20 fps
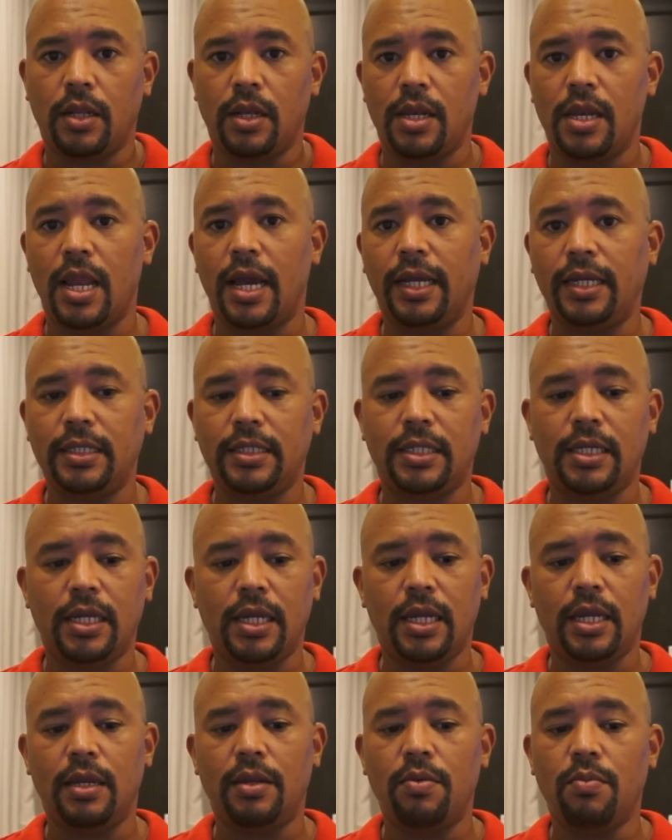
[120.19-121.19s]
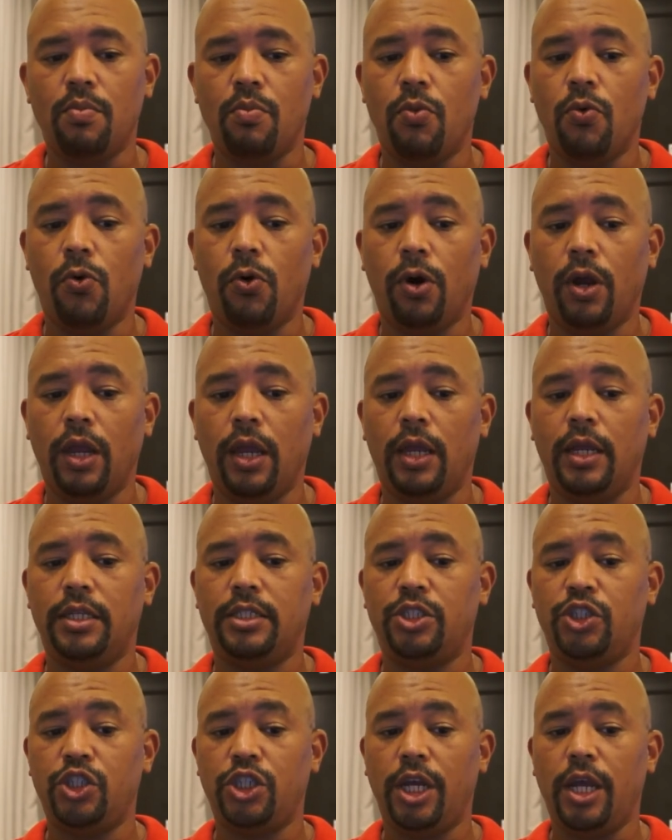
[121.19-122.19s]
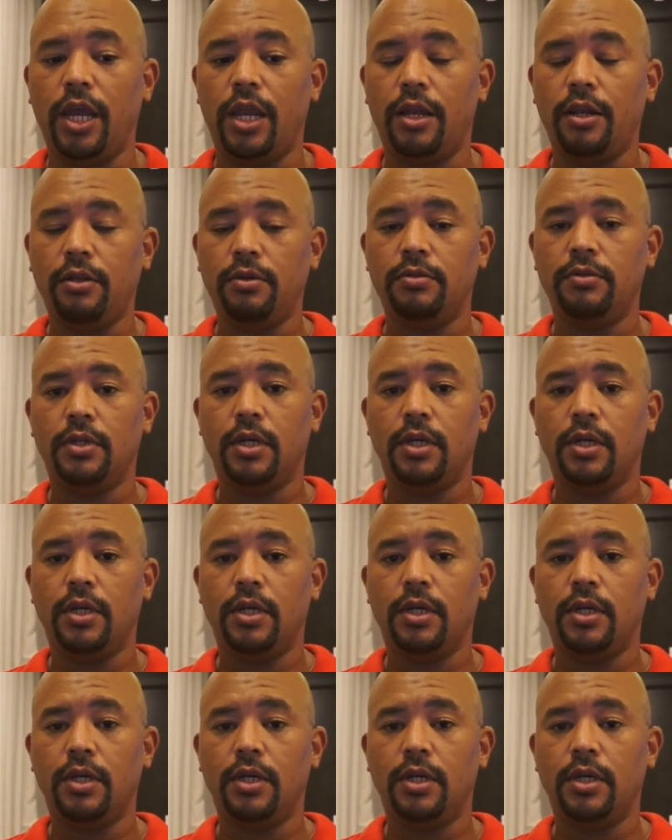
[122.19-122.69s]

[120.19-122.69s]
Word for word: 19, mui chin.